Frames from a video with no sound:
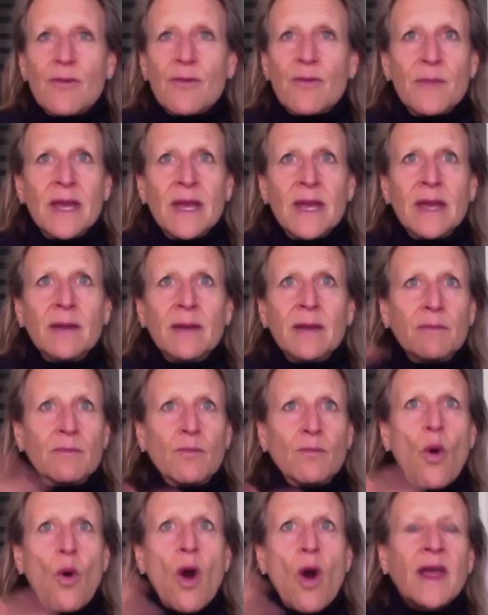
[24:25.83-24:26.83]
For
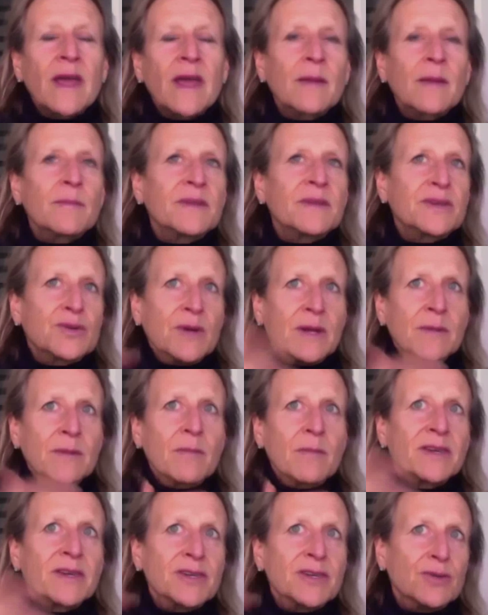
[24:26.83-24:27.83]
me, walking
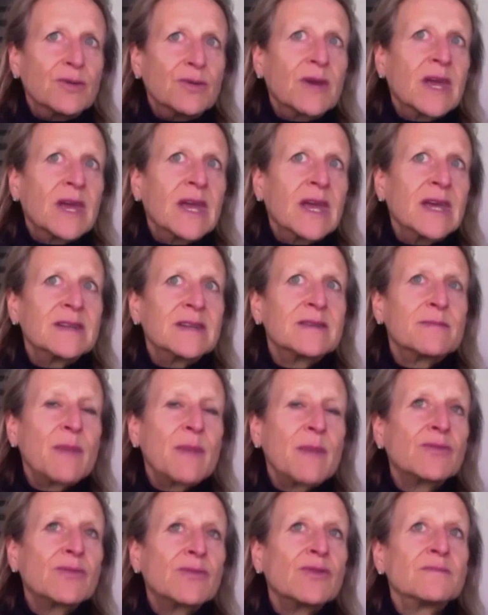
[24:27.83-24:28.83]
between my two
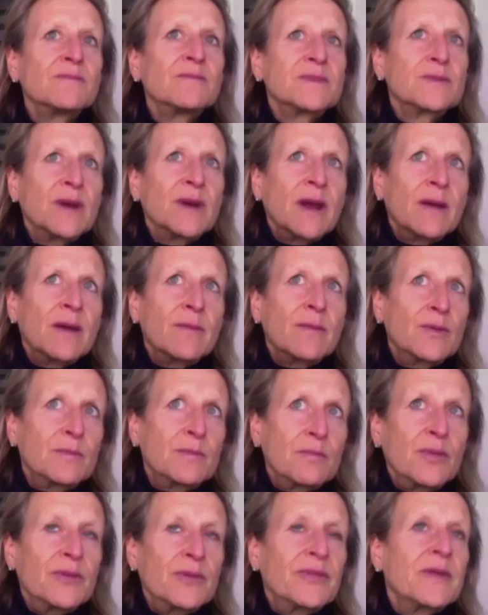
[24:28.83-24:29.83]
kids' bedrooms when I
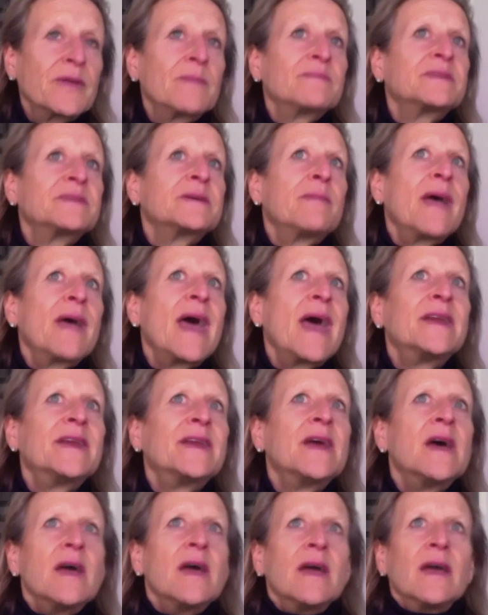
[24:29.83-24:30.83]
would put them to
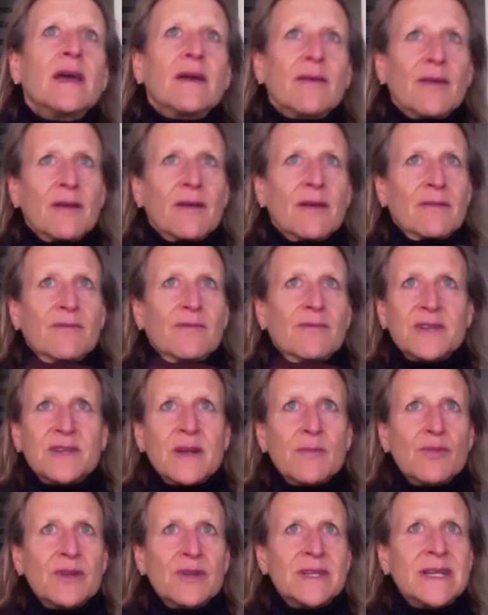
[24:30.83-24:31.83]
bed, for some
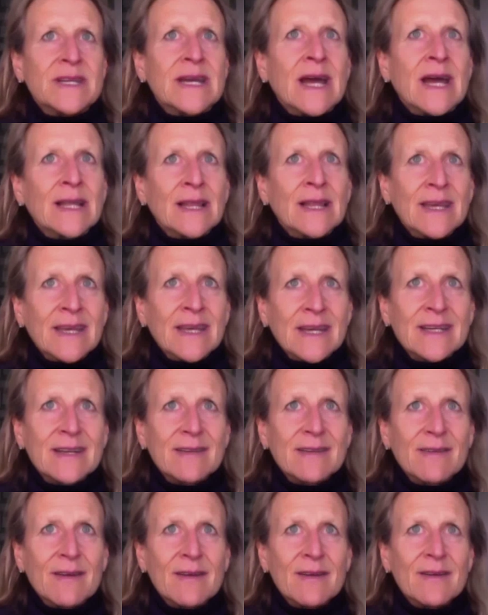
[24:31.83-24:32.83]
reason I linked
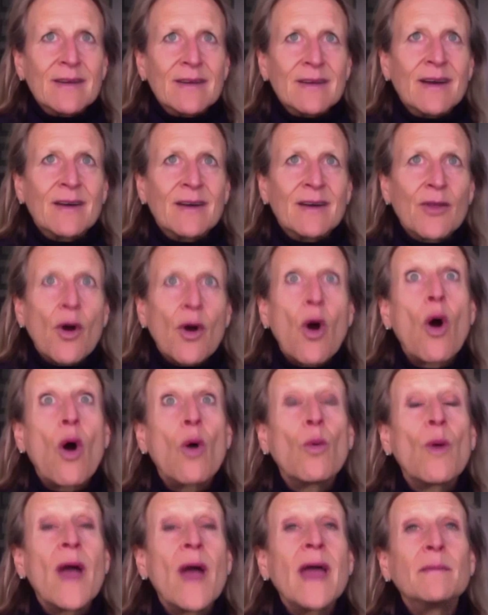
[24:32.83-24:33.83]
the
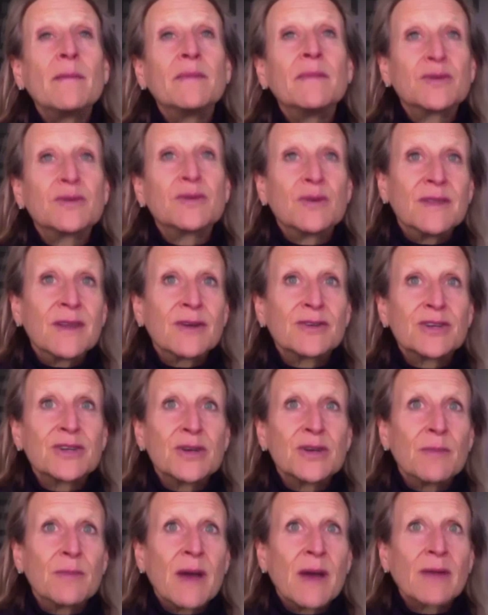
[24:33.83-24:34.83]
hallway between their two
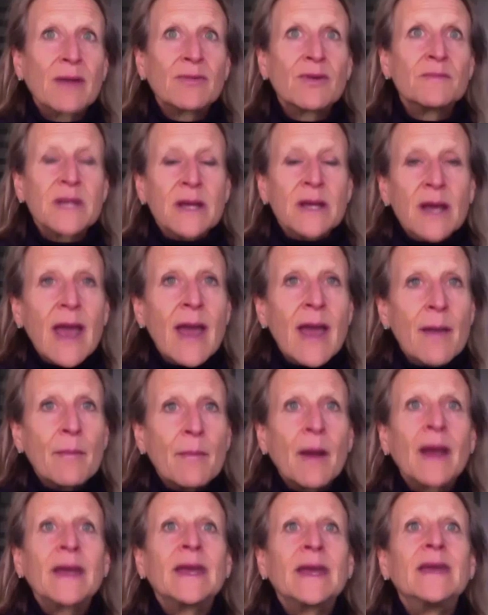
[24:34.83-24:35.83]
bedrooms. Am I
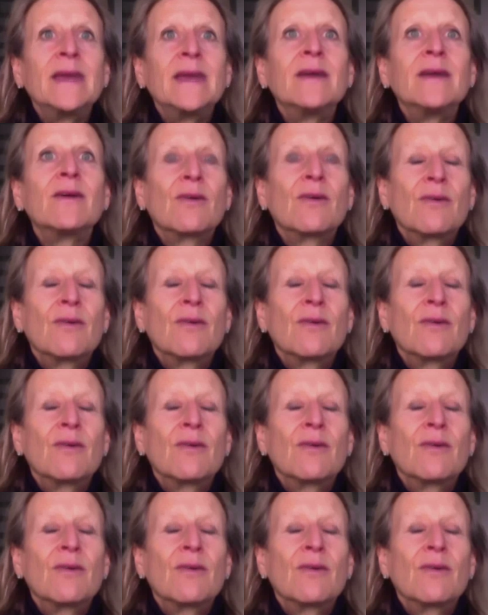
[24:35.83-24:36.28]
here?